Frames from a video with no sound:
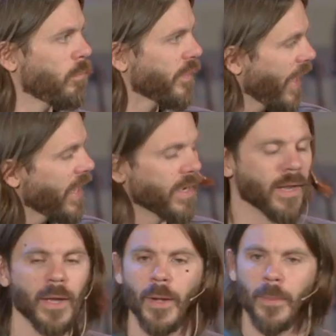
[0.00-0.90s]
But
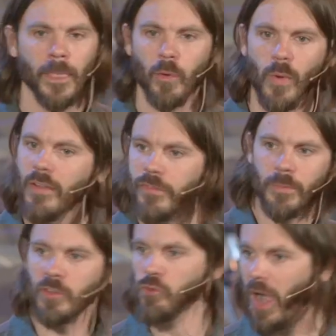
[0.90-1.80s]
then, right
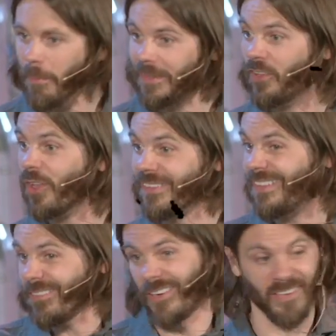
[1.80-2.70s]
from the drop, it's all
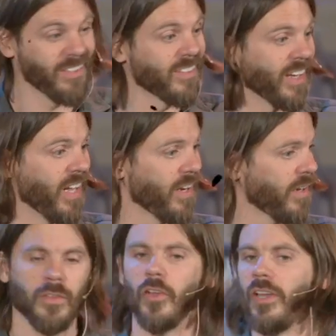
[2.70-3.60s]
different, isn't it?
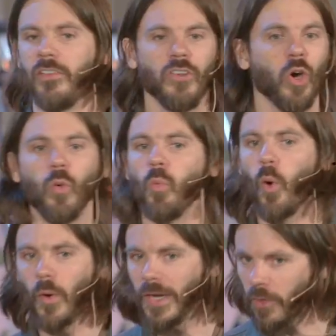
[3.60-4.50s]
There is no
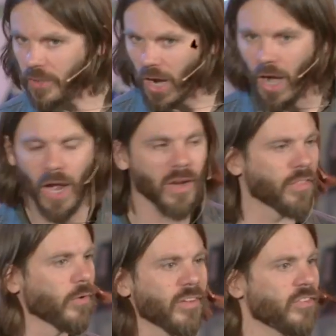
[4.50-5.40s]
warrior god,
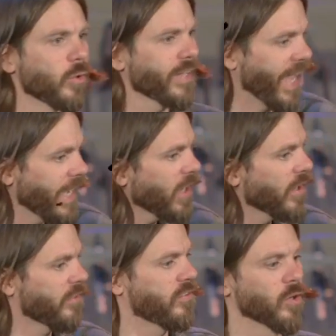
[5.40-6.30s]
there is no
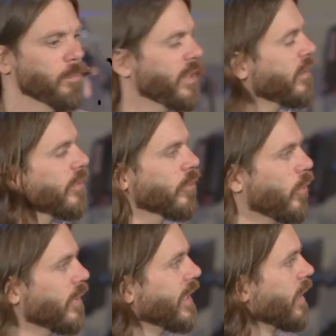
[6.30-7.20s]
chaos serpent, there's
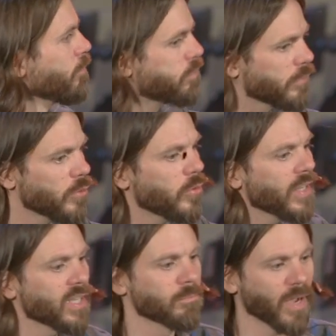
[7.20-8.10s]
only a
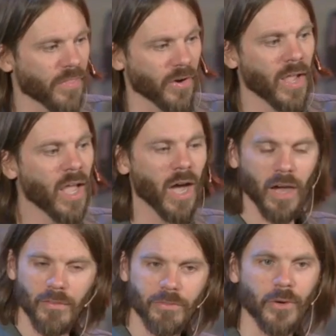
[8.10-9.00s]
brooding mother
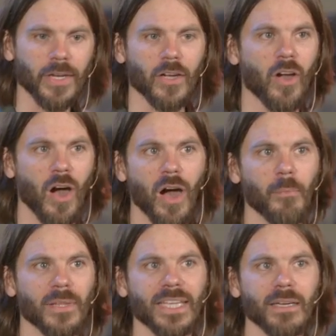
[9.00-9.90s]
hovering
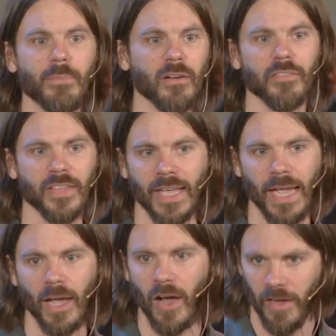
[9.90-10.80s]
calmly above the
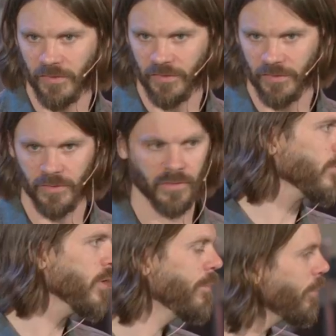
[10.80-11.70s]
chaos.
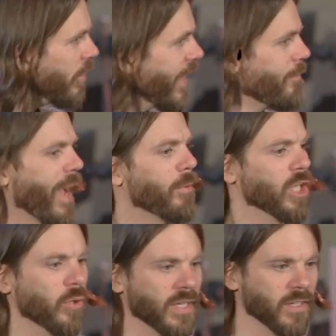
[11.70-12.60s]
Remember in that
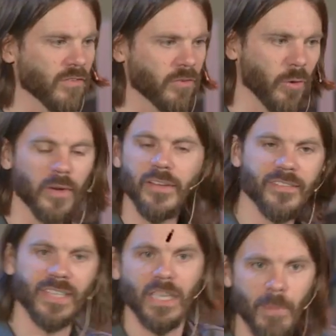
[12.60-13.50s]
Babylonian story,
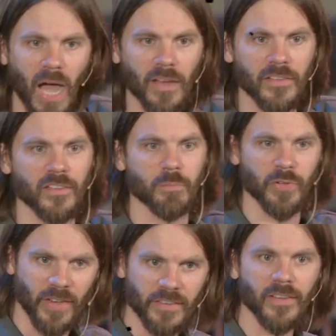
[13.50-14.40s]
Tiamat is
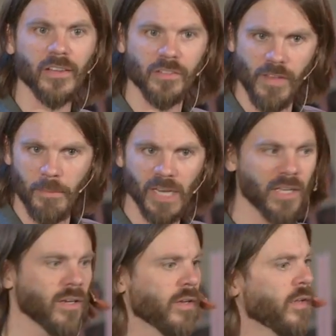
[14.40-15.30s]
presented as
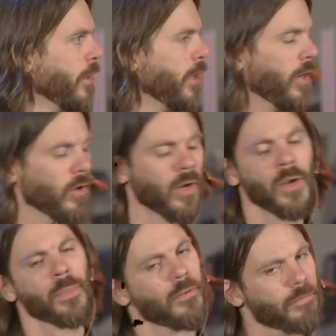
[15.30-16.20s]
feminine? Here,
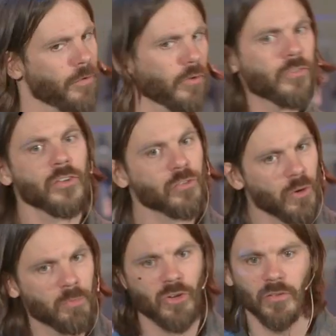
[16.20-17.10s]
the first
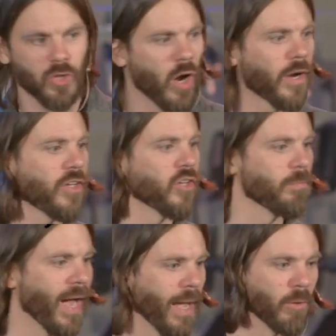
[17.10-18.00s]
description of God in your
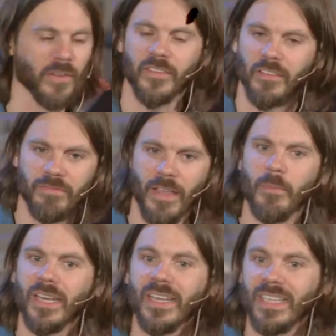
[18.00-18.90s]
Bible is the
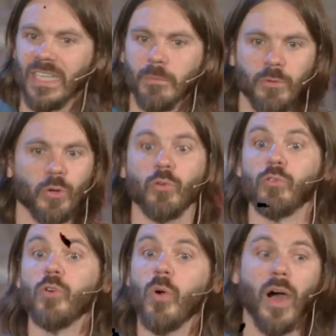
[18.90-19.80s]
feminine Hebrew
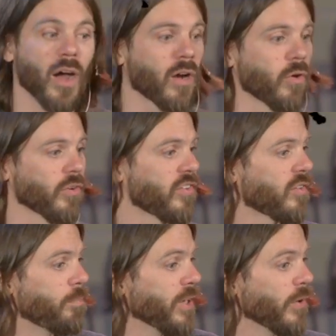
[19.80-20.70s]
ruach, or
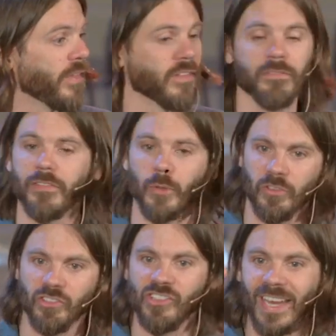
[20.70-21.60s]
spirit, that
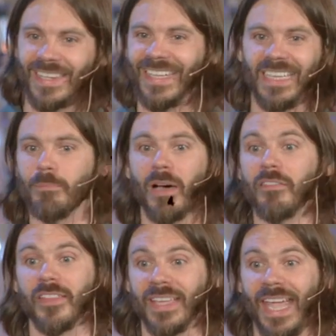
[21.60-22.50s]
floats gently
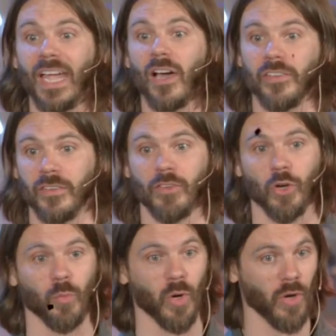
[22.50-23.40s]
above the chaos of
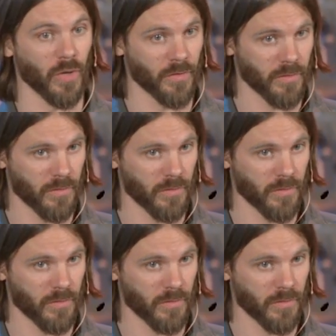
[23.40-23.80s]
your world.